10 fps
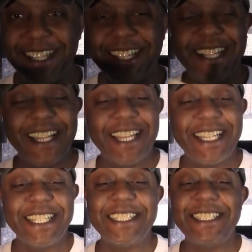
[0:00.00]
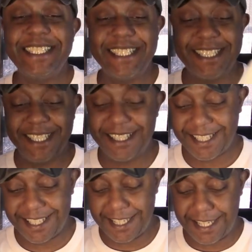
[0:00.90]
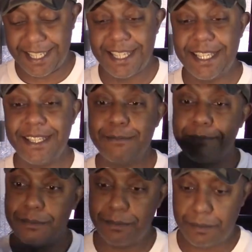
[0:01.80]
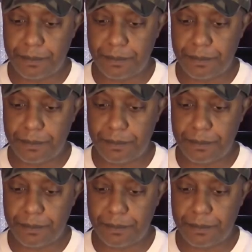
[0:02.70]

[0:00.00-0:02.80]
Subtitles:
Nobody speaks.